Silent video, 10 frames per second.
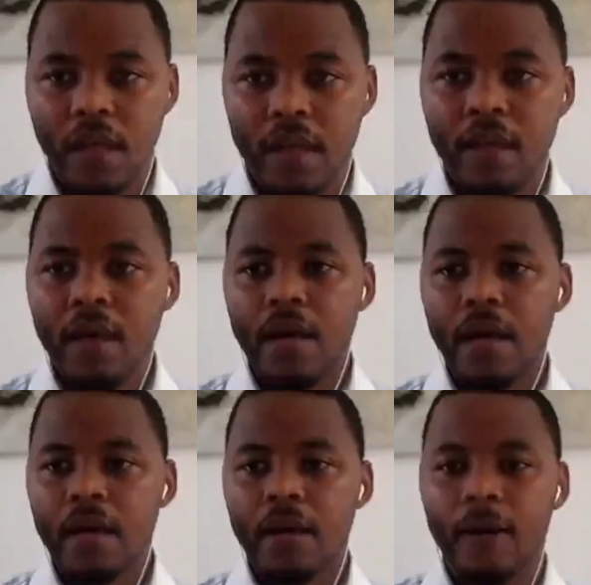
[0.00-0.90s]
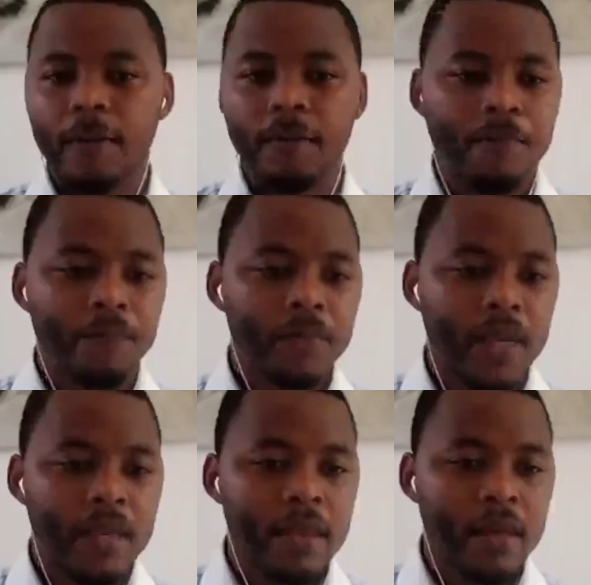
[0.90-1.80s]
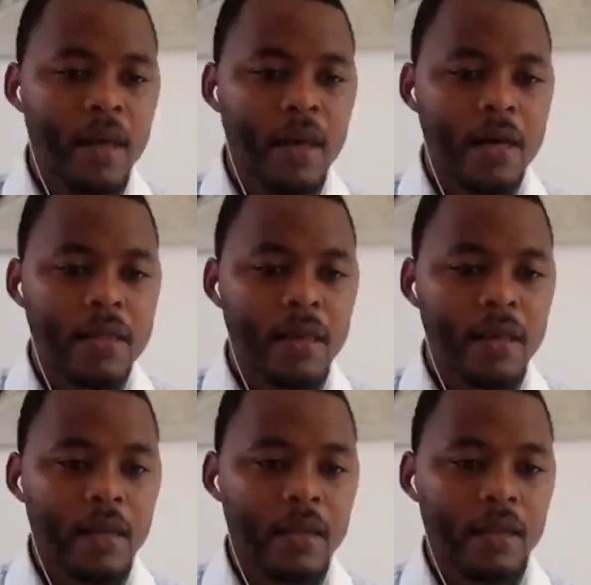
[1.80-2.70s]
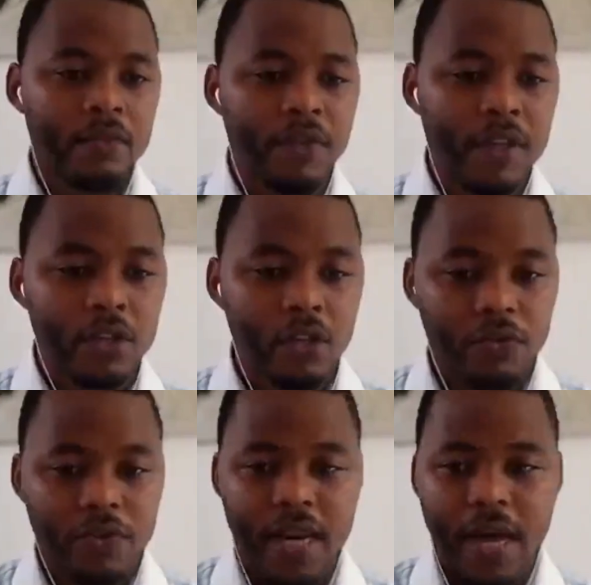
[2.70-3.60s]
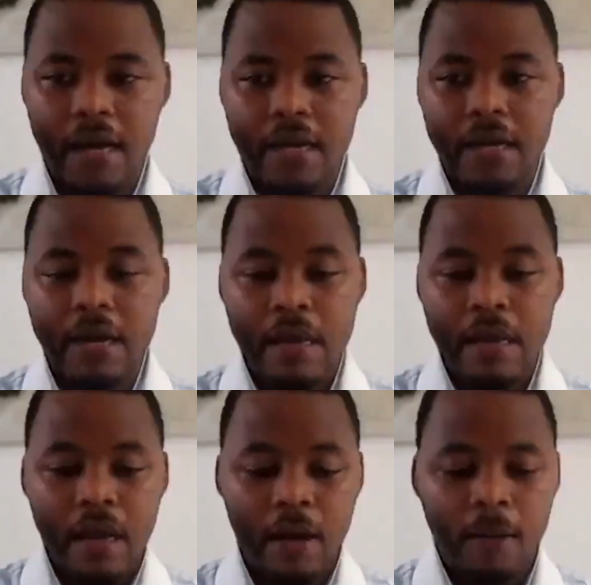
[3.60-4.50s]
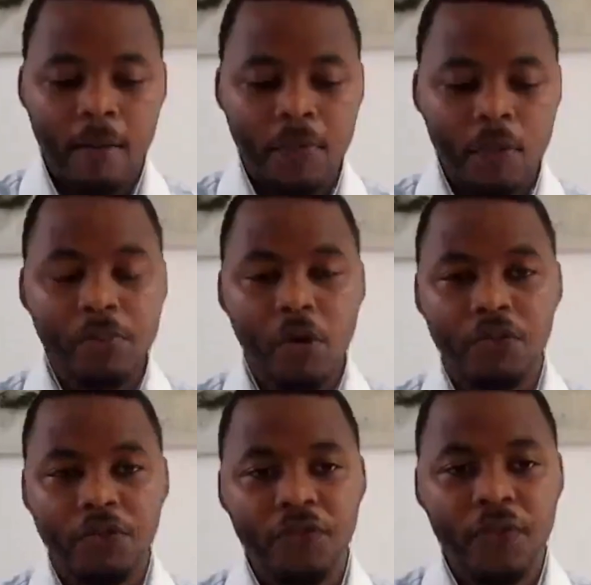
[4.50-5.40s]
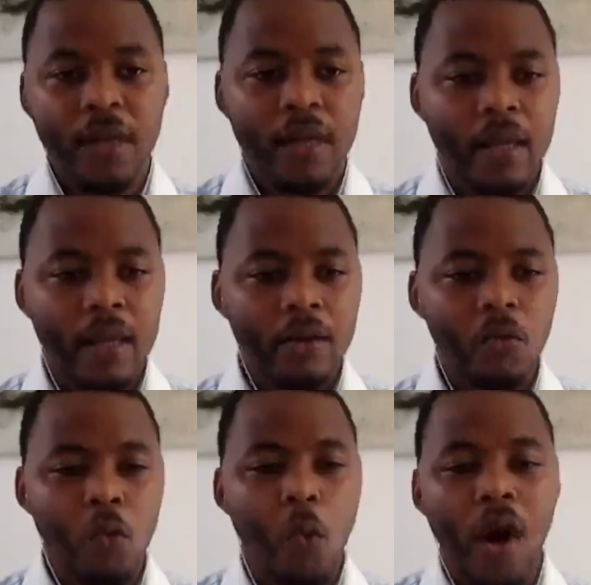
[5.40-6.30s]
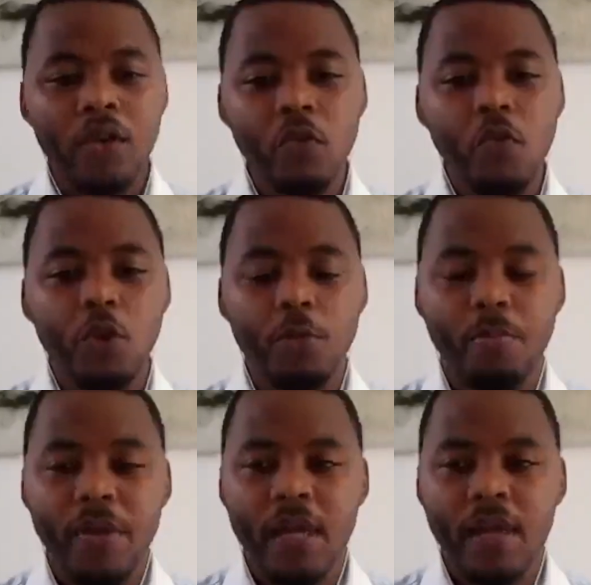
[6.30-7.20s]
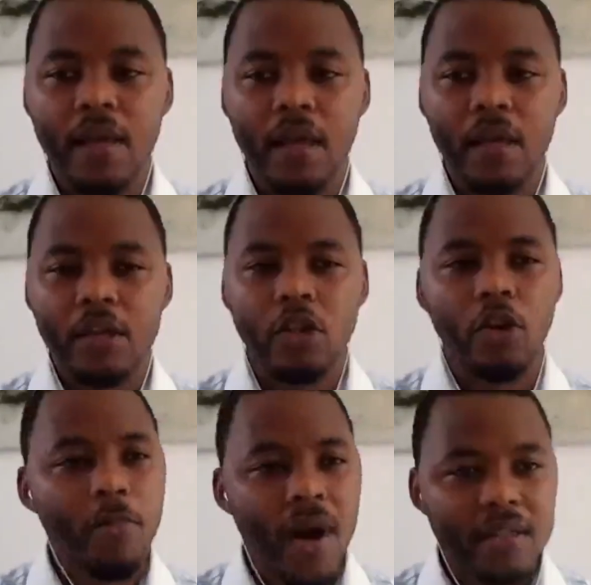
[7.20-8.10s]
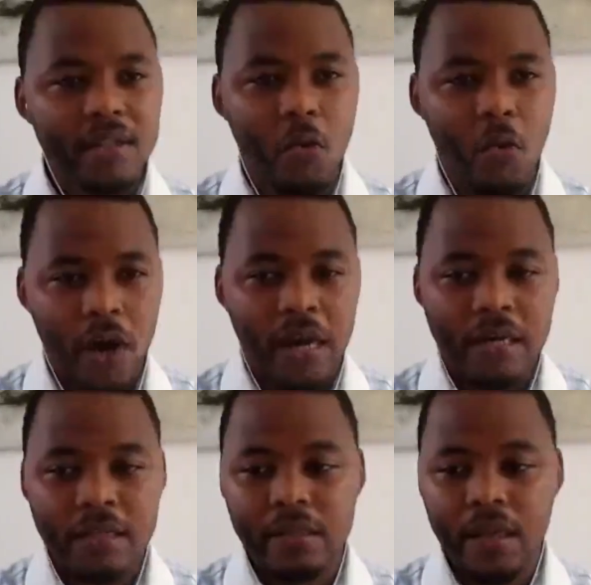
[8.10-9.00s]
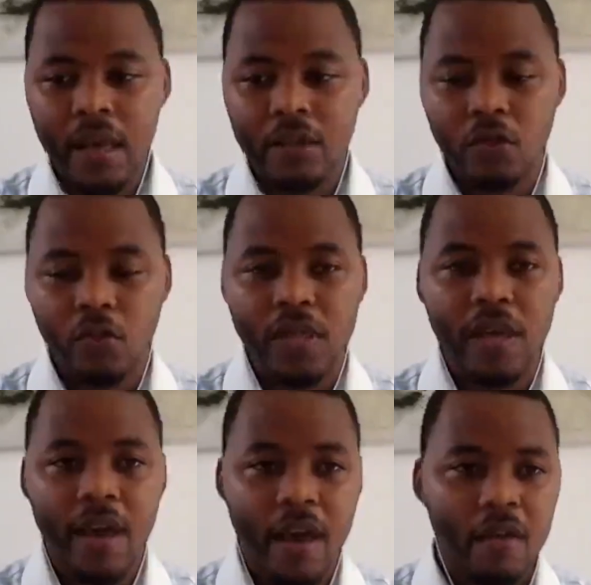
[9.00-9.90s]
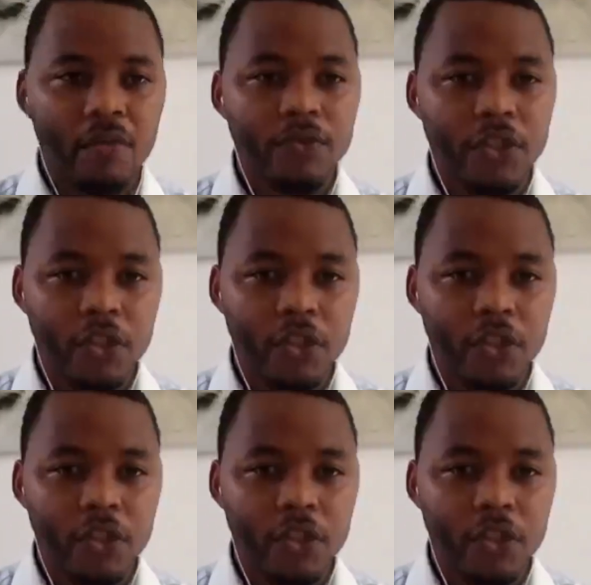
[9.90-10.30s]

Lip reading: Okay. In the event of none, Prof, what would be your parting words, as we have